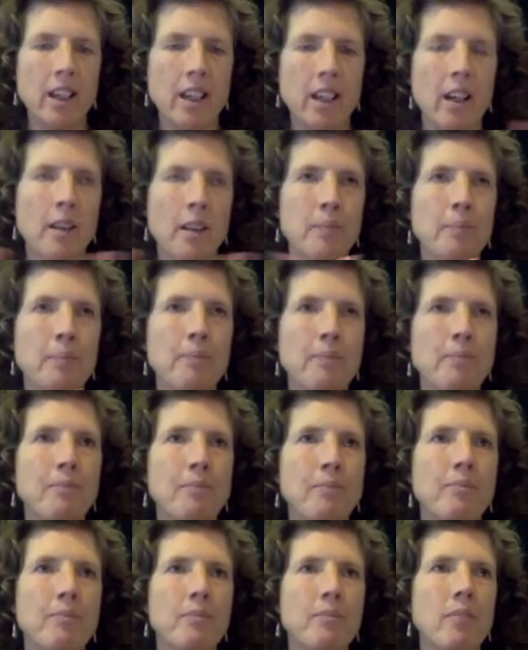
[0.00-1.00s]

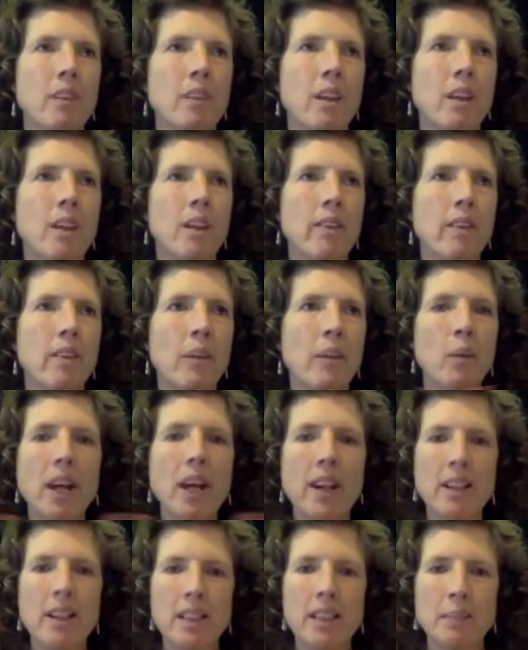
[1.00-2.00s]
the
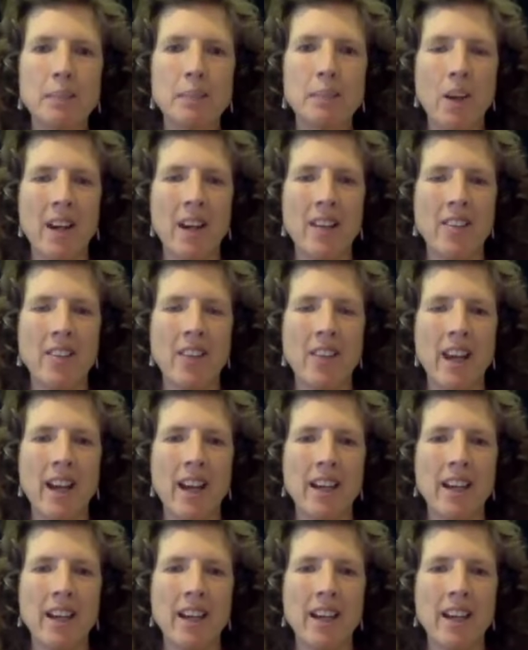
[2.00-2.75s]
witness mind, that